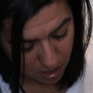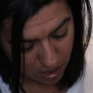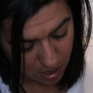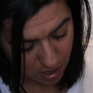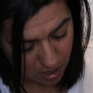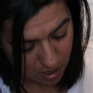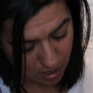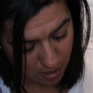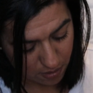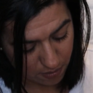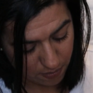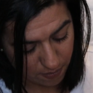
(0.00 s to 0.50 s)

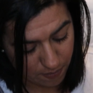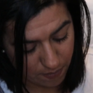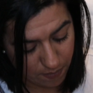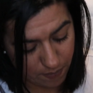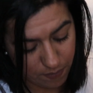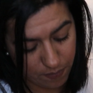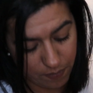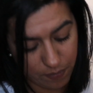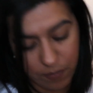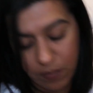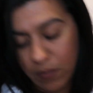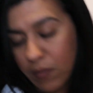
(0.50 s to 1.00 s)
And
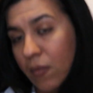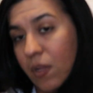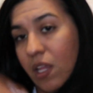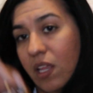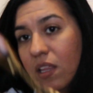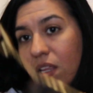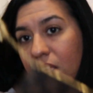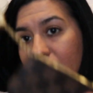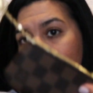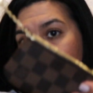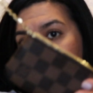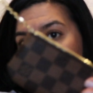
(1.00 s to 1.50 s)

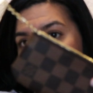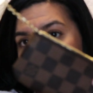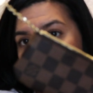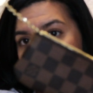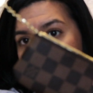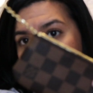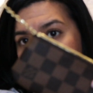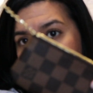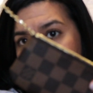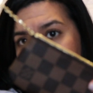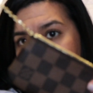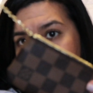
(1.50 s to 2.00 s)
then here
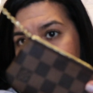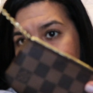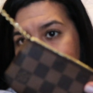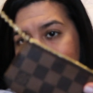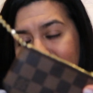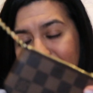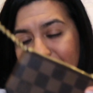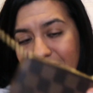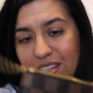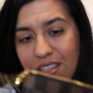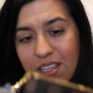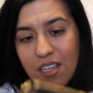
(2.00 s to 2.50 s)
she
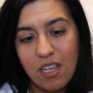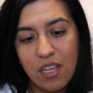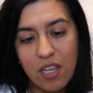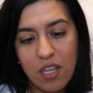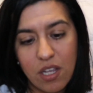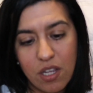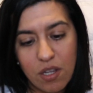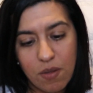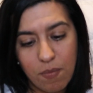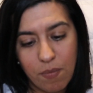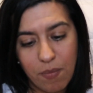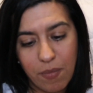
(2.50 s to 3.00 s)
is,
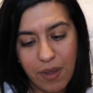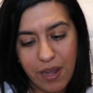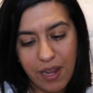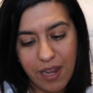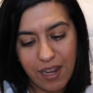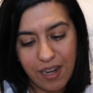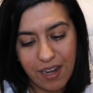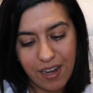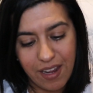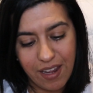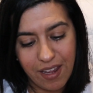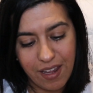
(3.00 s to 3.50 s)

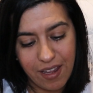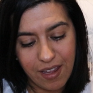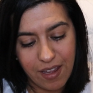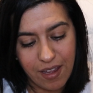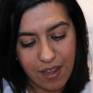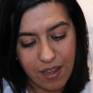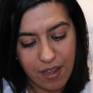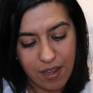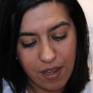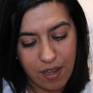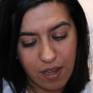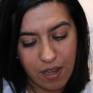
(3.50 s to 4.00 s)
made
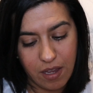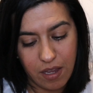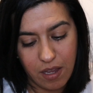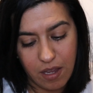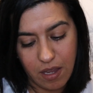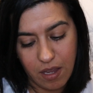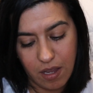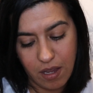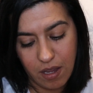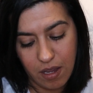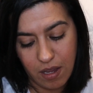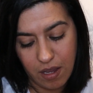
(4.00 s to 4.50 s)

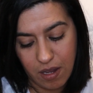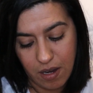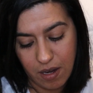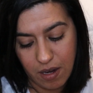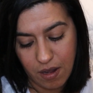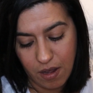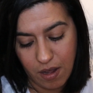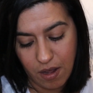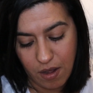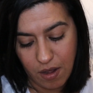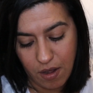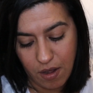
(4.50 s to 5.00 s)
in